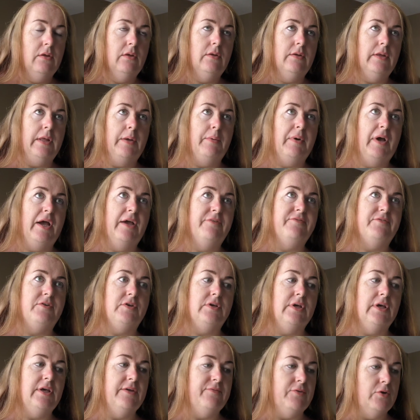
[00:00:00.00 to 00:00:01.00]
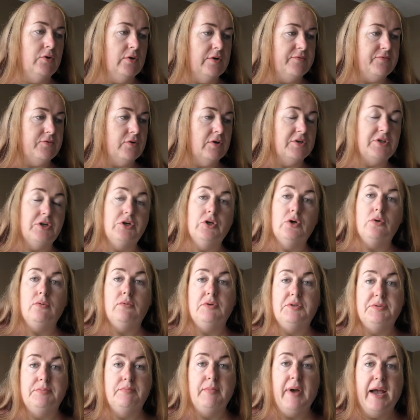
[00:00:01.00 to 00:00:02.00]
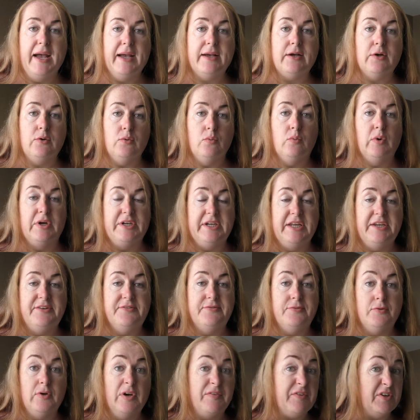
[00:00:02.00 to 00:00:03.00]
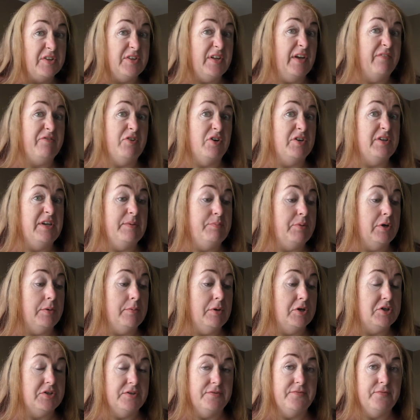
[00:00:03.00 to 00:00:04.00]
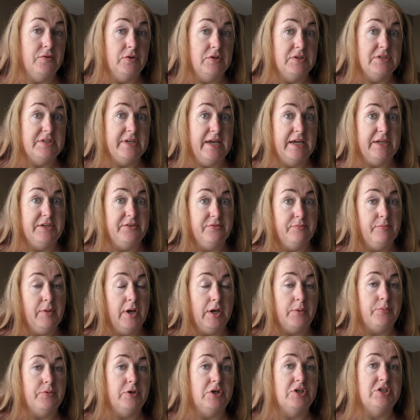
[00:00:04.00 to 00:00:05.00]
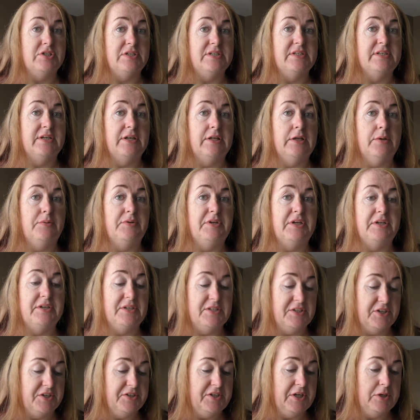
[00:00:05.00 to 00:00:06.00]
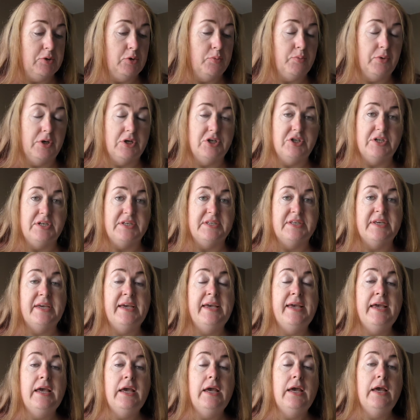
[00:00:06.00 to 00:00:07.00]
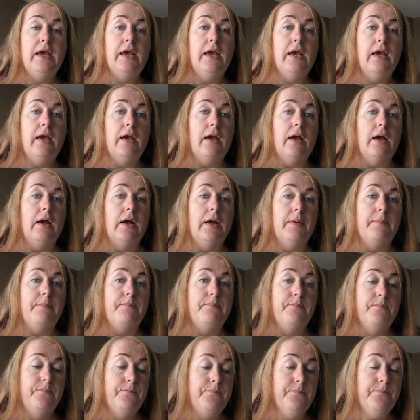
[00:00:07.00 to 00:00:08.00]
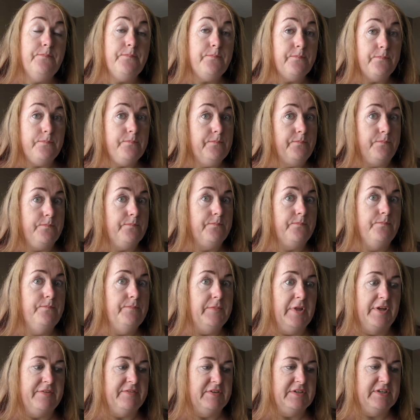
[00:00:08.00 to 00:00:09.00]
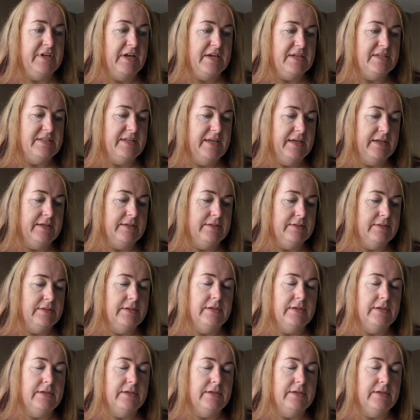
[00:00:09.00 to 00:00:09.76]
Now, even though I've got an old Mac 184, I've gotten pretty much the full set of Mac brushes, including discontinued brushes. They're fantastic.